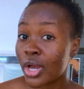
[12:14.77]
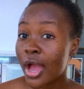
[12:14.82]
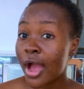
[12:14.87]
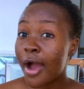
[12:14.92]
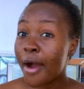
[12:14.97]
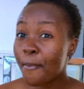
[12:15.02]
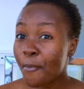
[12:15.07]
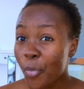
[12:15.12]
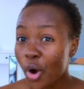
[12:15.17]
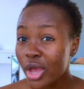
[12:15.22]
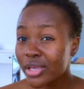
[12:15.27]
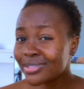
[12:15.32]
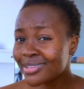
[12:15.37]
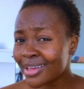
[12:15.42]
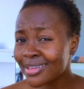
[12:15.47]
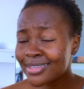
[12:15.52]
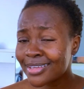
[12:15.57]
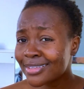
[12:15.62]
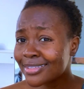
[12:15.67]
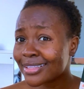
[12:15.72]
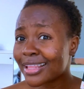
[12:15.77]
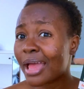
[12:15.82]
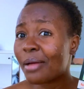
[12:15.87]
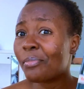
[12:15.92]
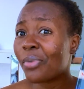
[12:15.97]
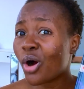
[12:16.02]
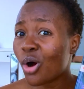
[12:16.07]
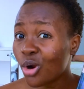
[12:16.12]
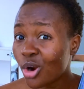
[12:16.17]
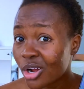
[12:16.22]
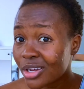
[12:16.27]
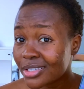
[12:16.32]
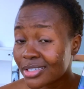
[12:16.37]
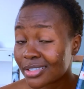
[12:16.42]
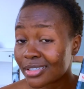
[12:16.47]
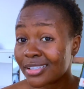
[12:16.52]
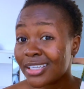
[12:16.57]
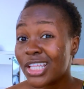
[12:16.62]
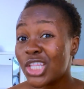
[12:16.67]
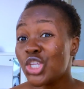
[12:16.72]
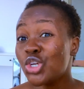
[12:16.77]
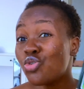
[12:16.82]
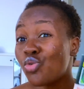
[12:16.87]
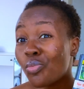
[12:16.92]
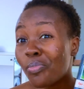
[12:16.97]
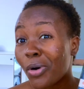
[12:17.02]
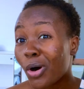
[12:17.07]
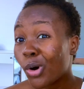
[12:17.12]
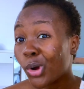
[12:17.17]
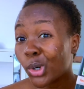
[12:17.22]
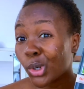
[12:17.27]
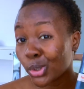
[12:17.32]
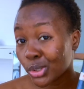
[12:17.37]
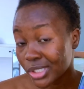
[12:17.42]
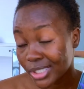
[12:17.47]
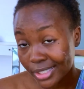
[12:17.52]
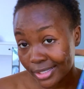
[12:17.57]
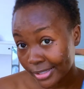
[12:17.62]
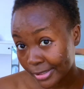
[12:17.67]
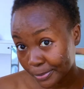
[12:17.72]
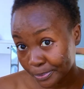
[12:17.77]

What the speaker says: But you see things like biology, new biology,